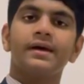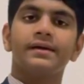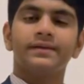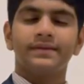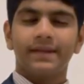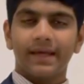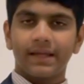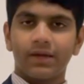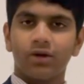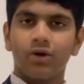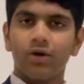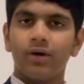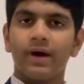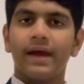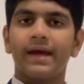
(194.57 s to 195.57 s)
they
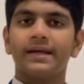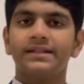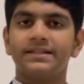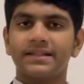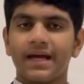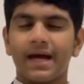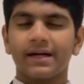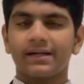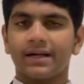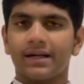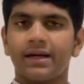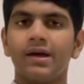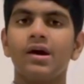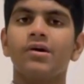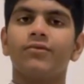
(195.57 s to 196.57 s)
know exactly
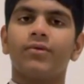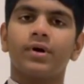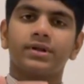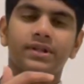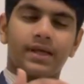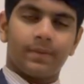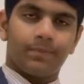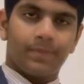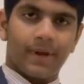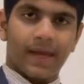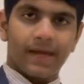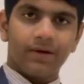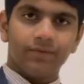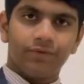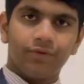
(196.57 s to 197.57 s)
what they're
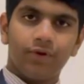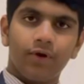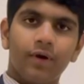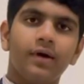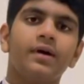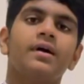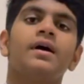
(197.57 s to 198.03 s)
paying for